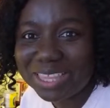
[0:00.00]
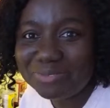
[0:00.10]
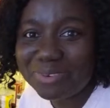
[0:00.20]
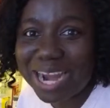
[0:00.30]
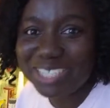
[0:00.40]

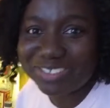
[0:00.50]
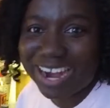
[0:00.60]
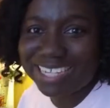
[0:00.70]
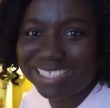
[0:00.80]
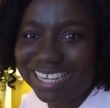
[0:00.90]
fried
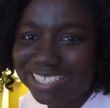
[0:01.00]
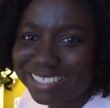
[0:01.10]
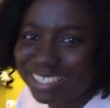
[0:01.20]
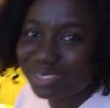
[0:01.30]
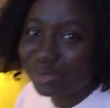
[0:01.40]
rice. Yes,
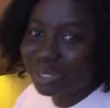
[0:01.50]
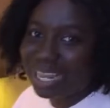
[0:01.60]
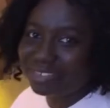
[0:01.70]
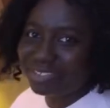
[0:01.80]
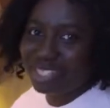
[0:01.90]
it's so
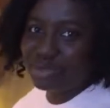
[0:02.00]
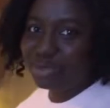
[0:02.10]
lovely. You would